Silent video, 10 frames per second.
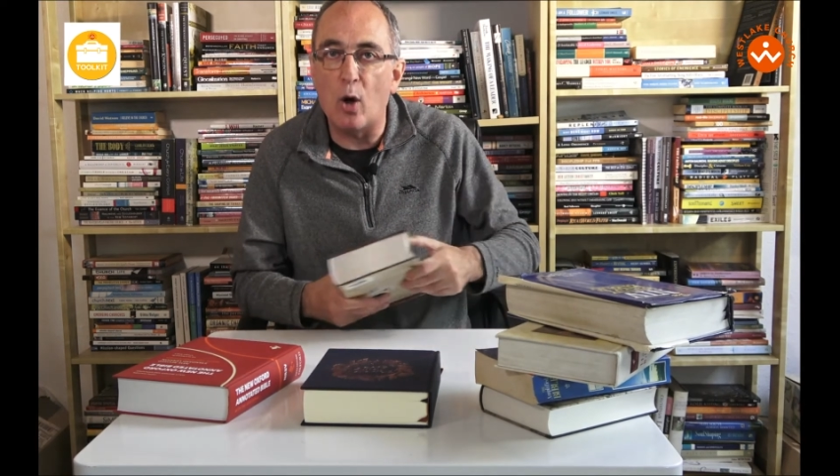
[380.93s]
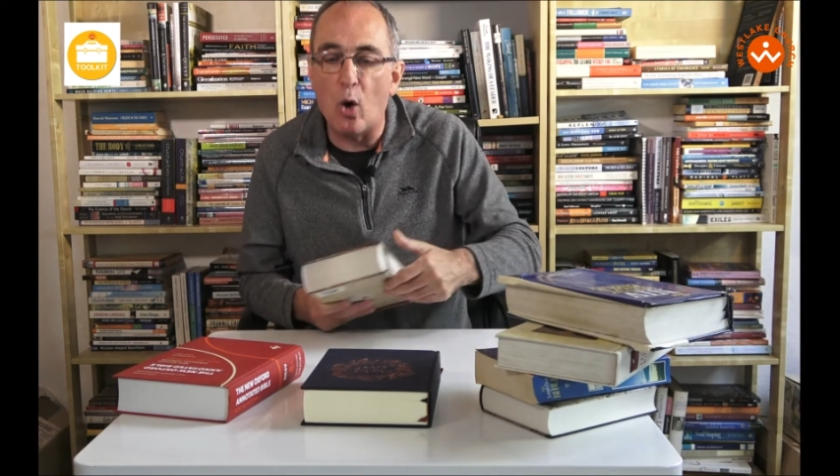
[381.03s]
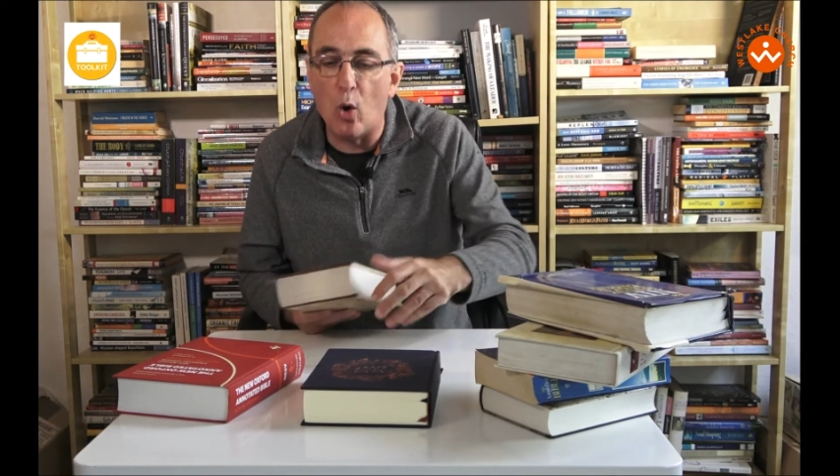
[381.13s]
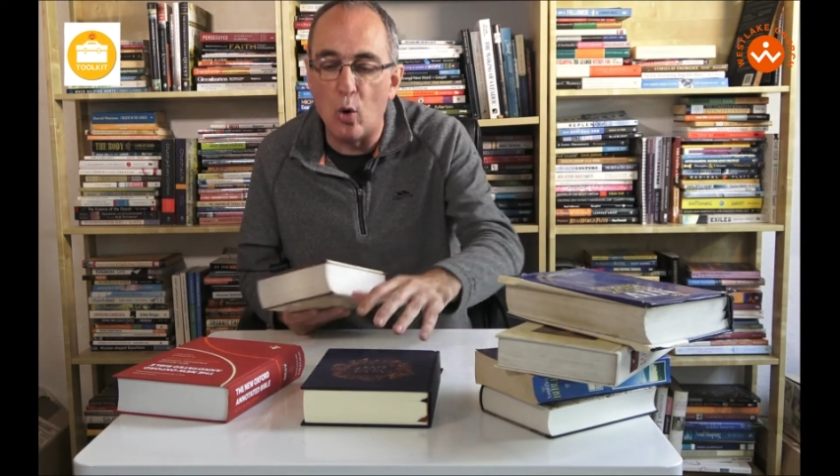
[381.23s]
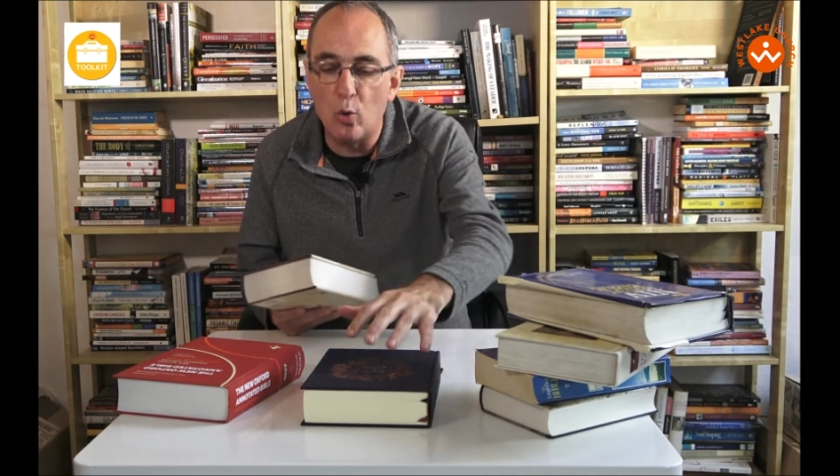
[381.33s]

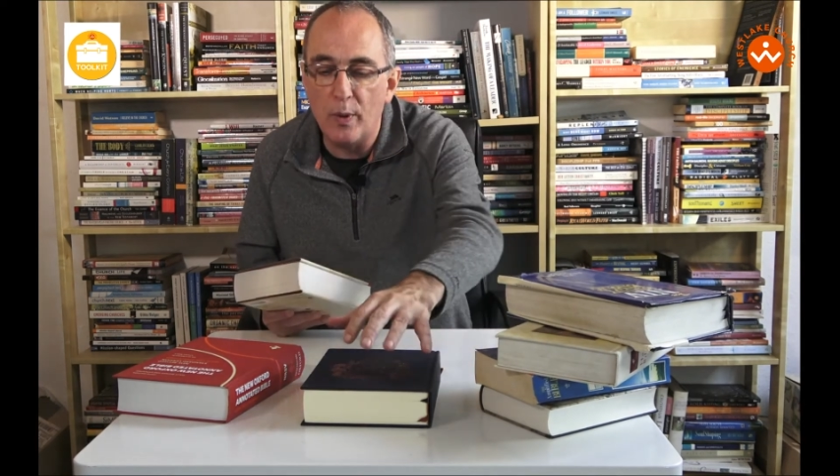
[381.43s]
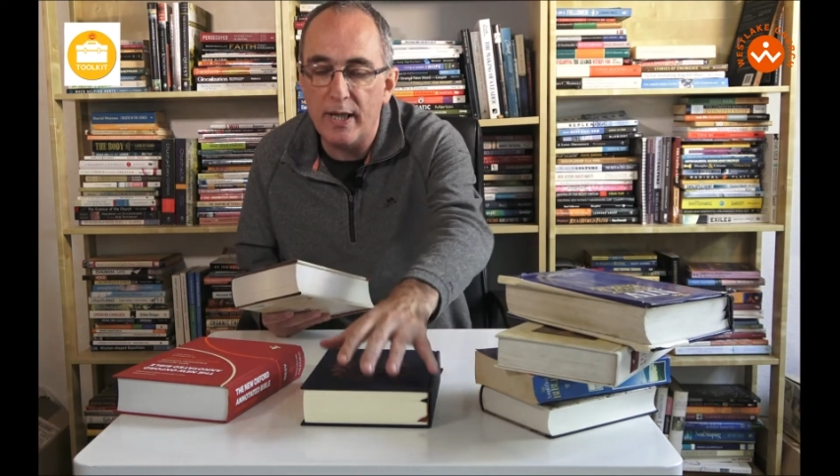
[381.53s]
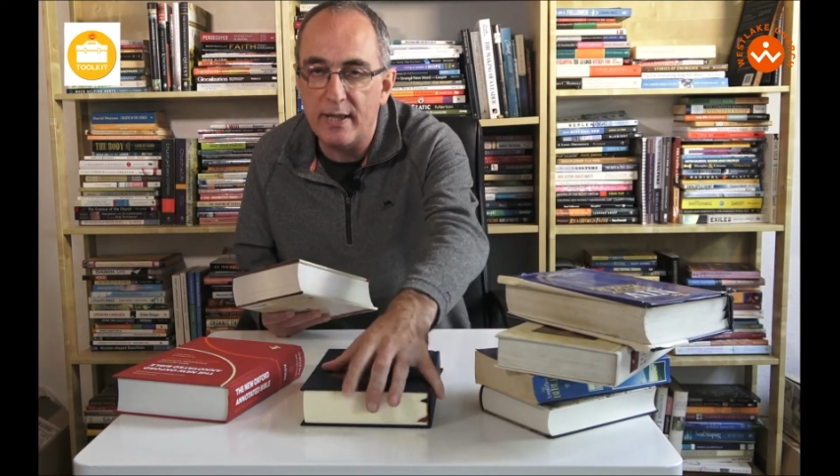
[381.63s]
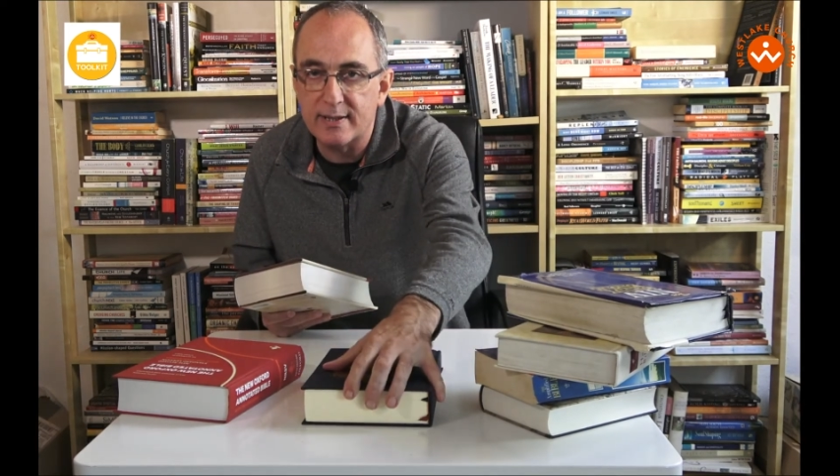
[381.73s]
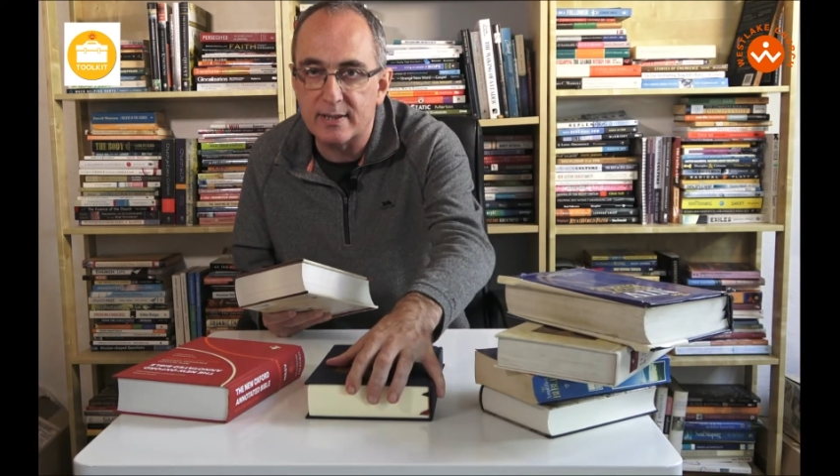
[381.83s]

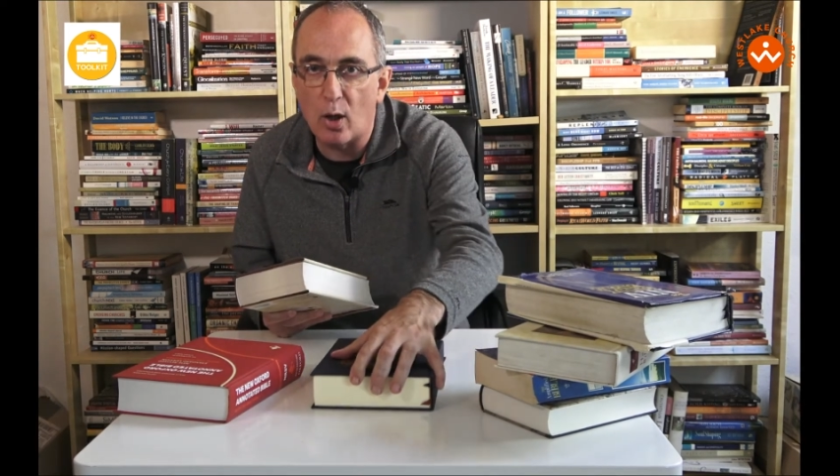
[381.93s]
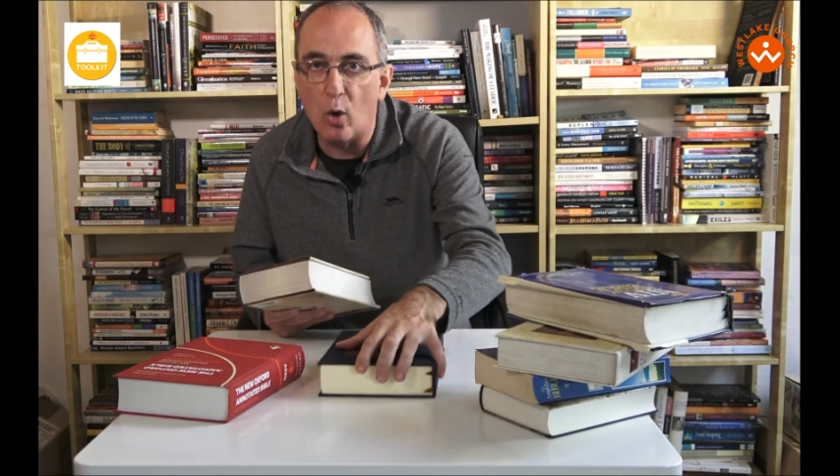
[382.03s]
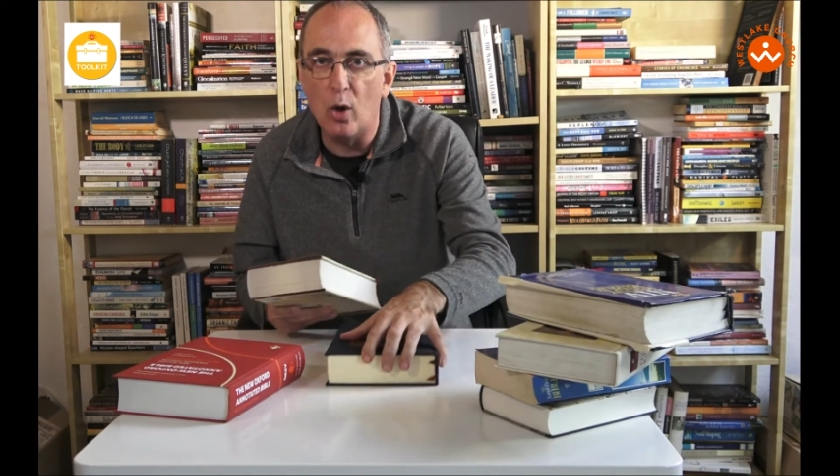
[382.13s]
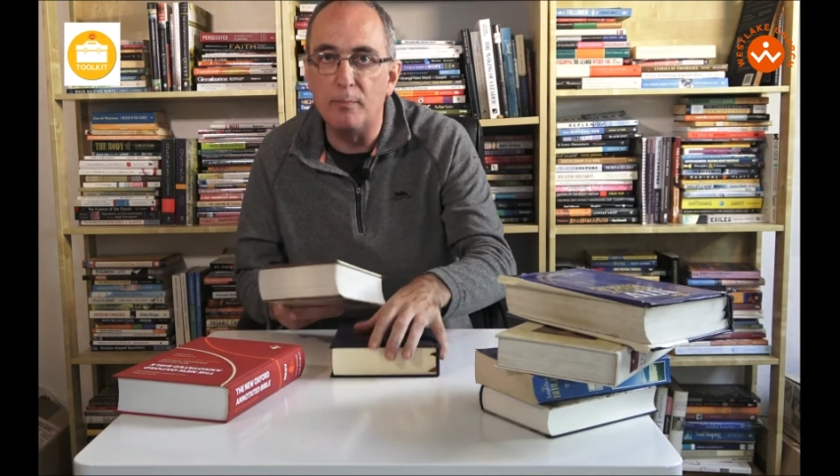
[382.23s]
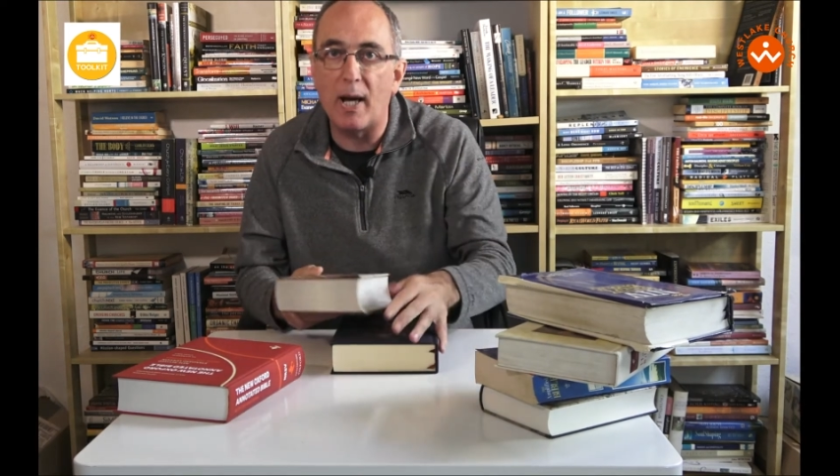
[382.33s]
always
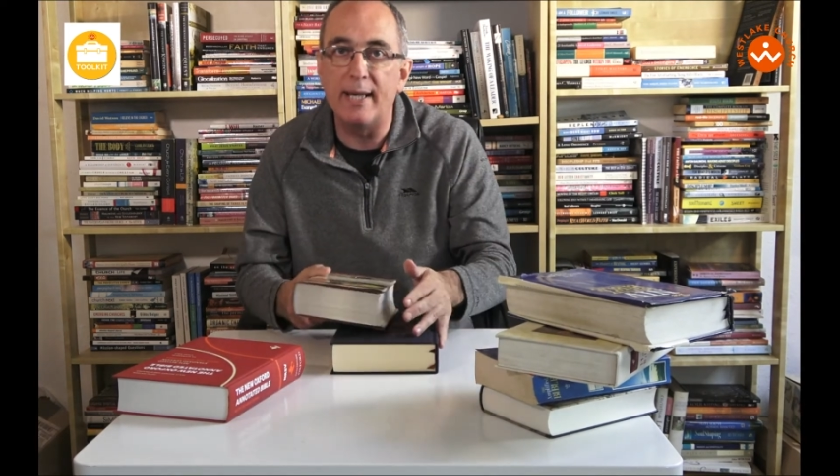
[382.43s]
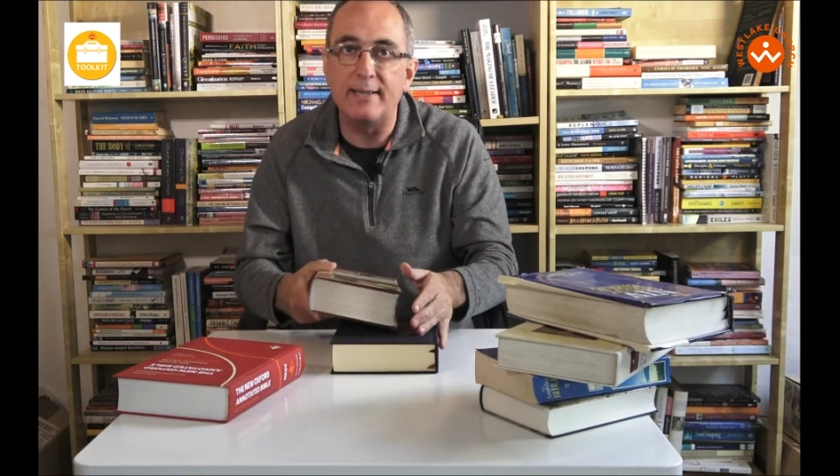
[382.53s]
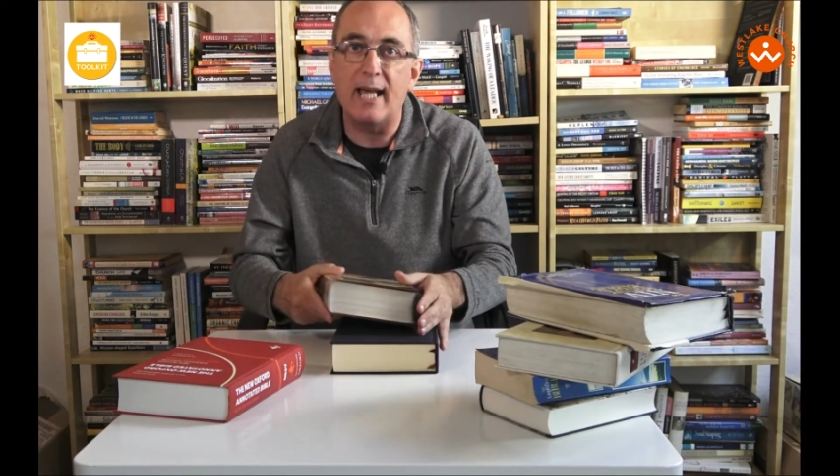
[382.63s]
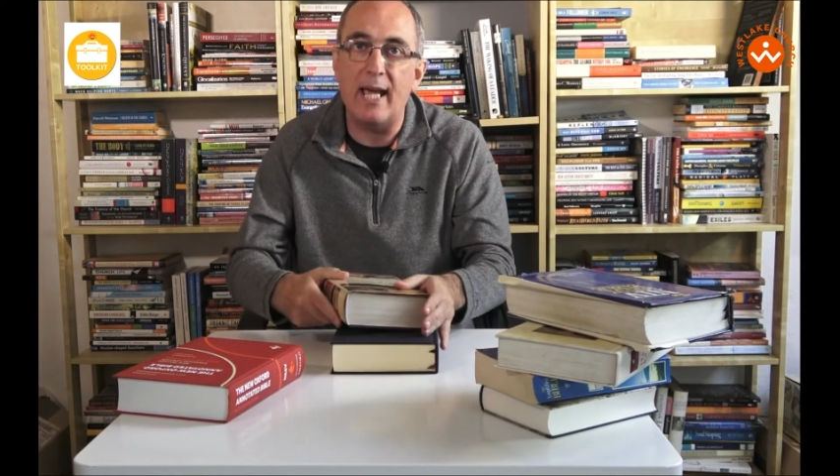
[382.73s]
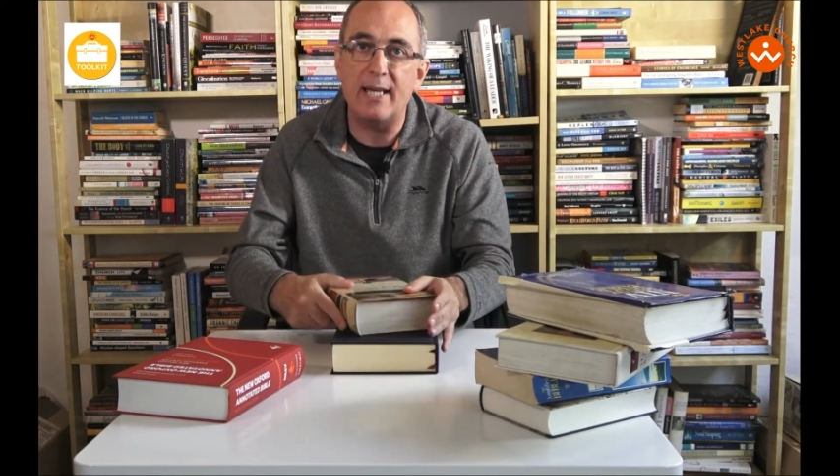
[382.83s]
on my
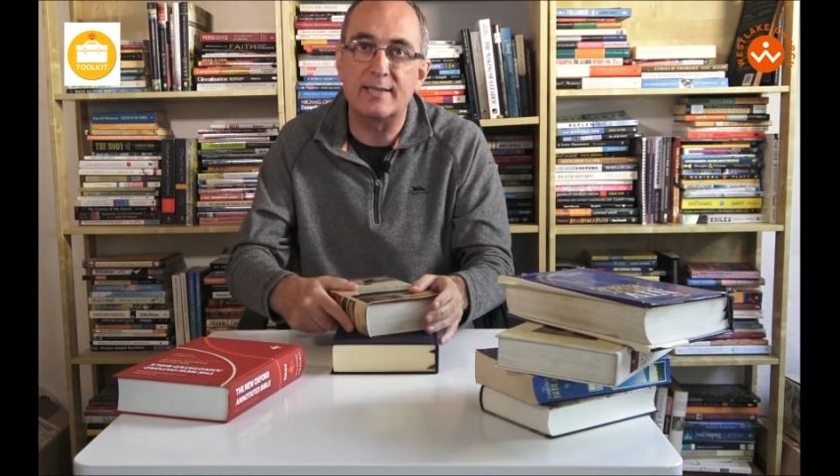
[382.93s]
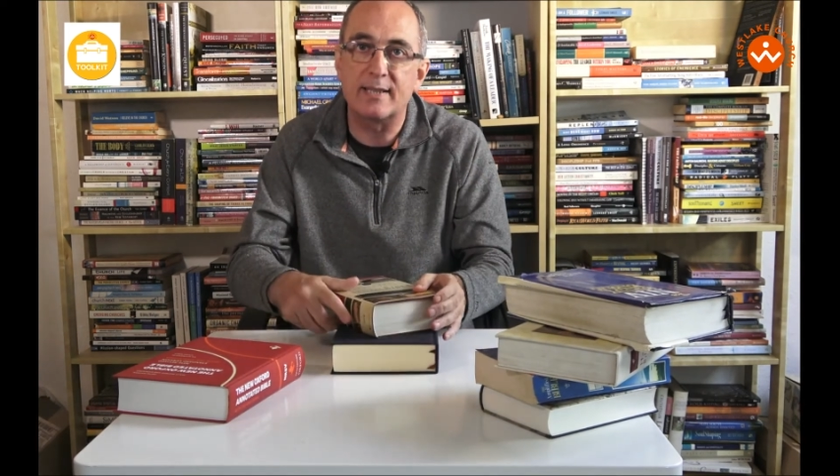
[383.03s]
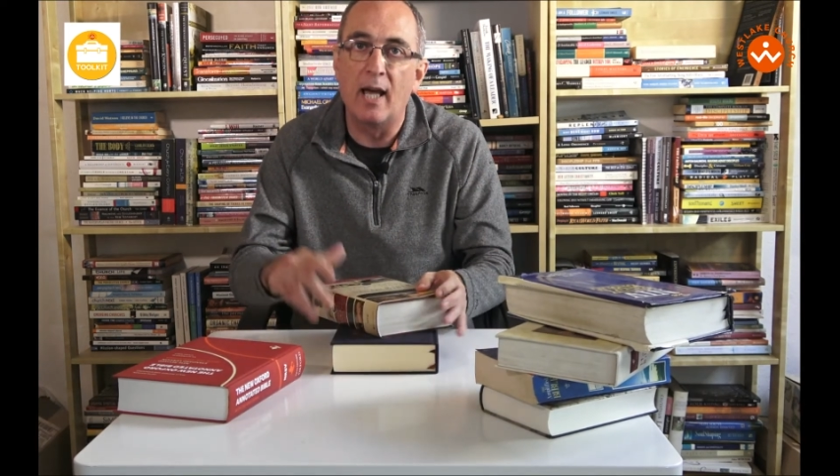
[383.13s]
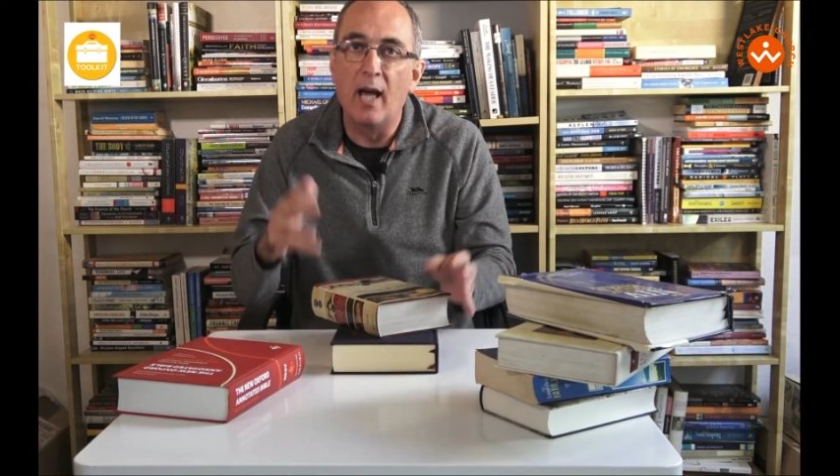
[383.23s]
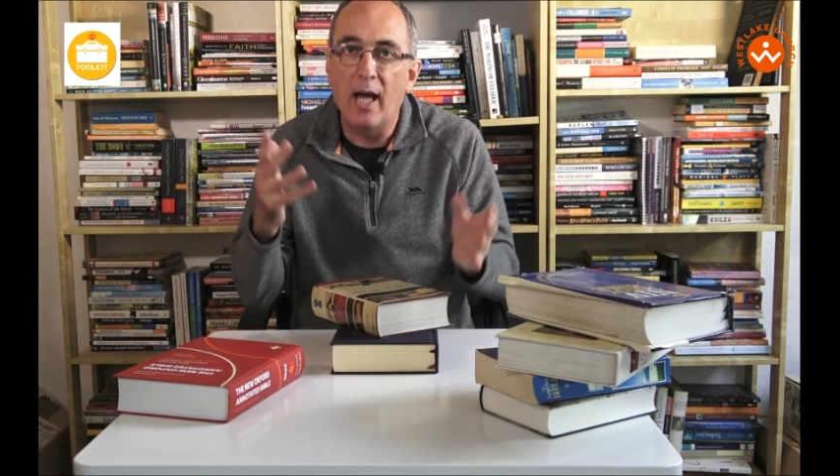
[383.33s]
desk